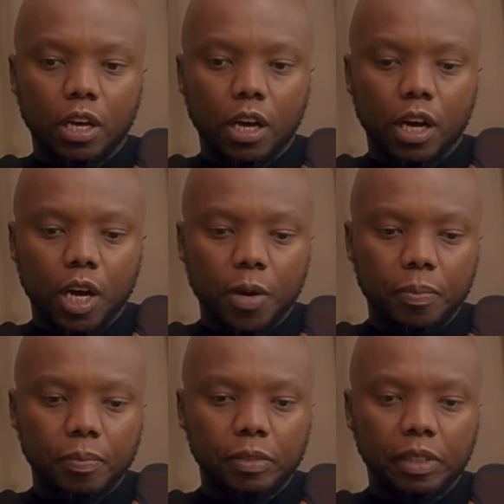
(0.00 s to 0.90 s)

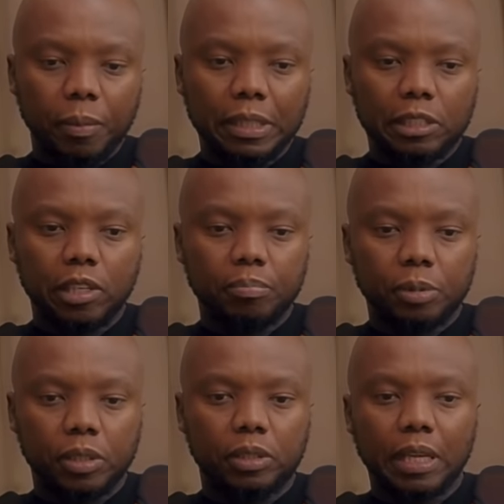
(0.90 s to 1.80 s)
um, some of the
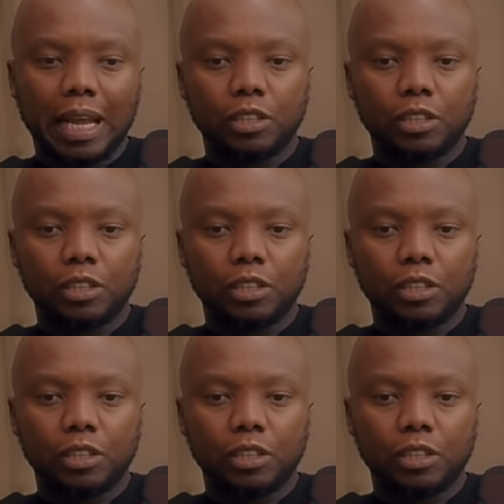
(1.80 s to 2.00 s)
subjects that